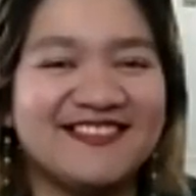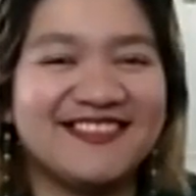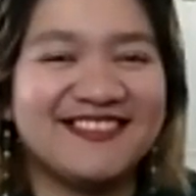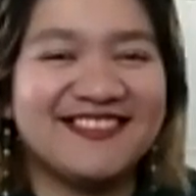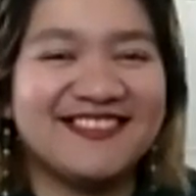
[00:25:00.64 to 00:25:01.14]

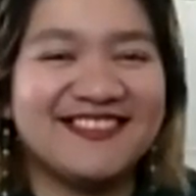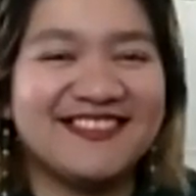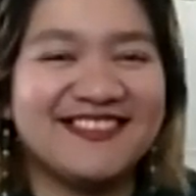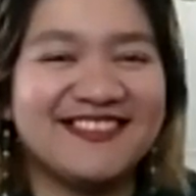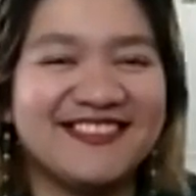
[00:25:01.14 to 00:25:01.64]

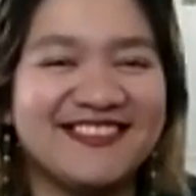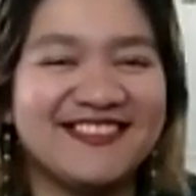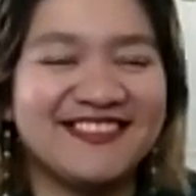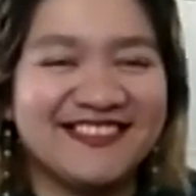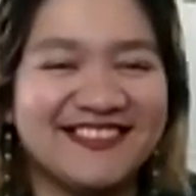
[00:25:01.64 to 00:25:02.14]

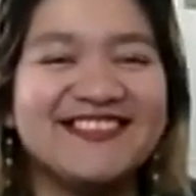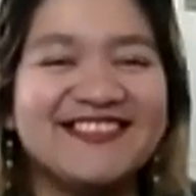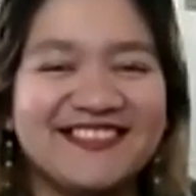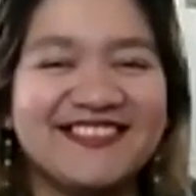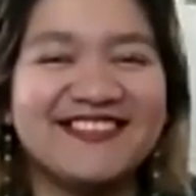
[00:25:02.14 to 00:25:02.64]

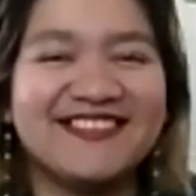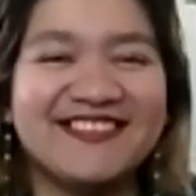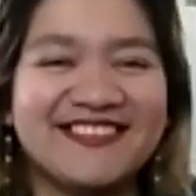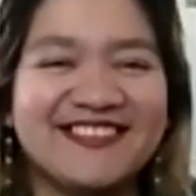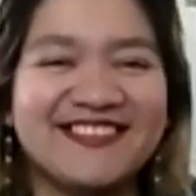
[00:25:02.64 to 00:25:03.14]

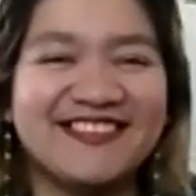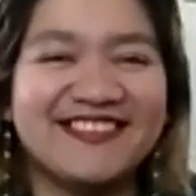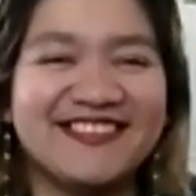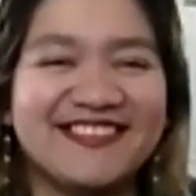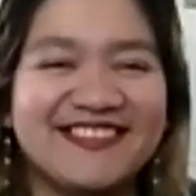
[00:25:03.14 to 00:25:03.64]

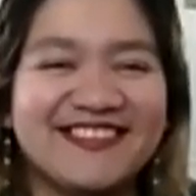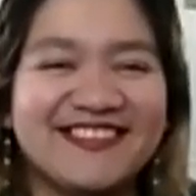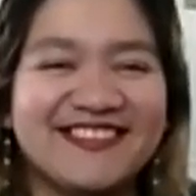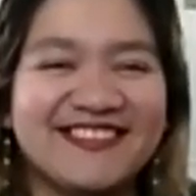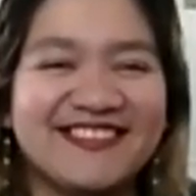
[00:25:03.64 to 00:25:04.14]

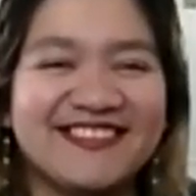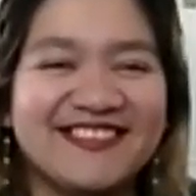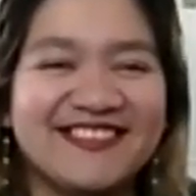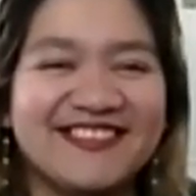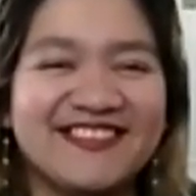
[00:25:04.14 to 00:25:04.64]

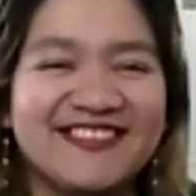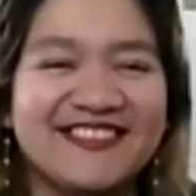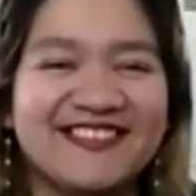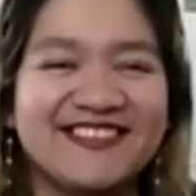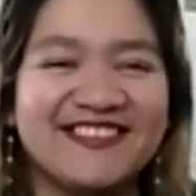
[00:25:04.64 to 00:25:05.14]

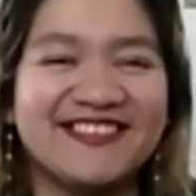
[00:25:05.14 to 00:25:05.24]
The person shown says nothing.